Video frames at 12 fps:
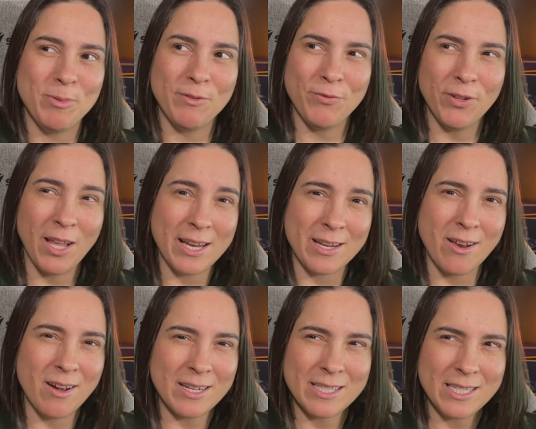but for like
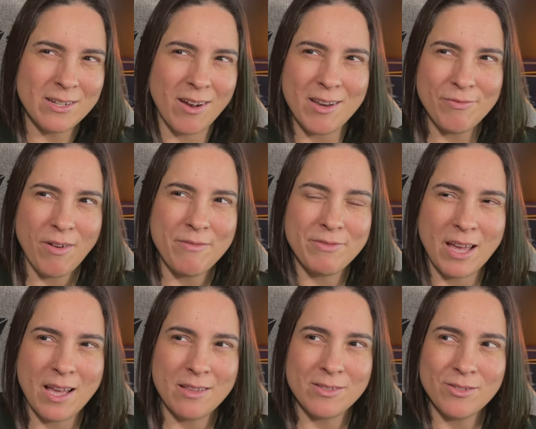
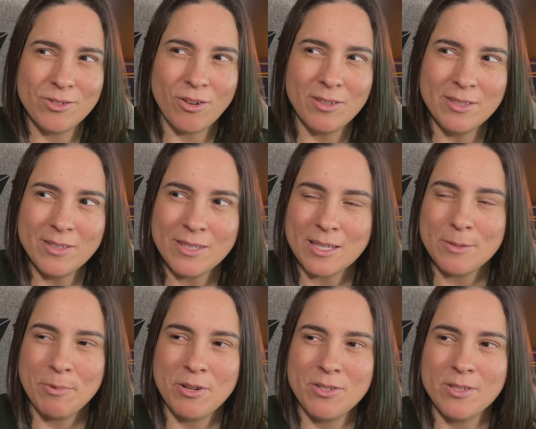$90,000-$95,000, as
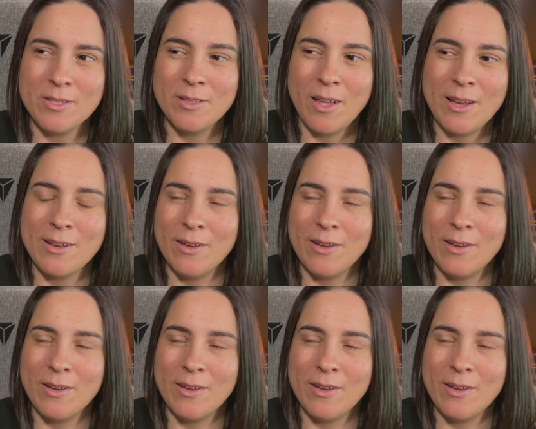opposed to like,